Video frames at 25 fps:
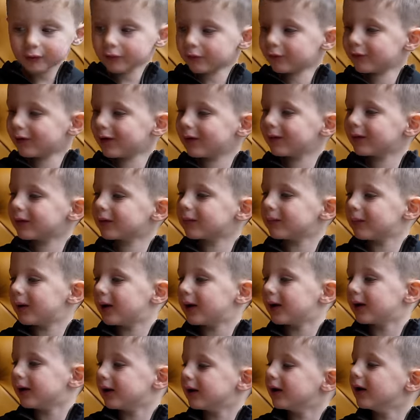Where is
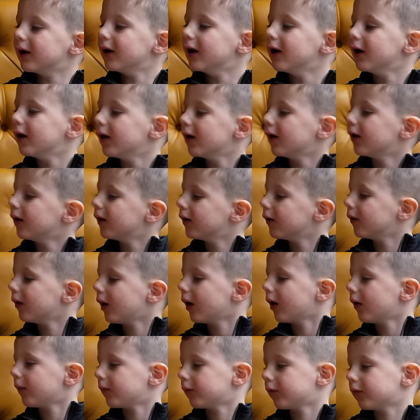my
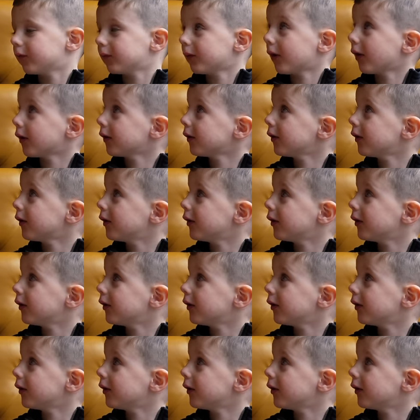other one?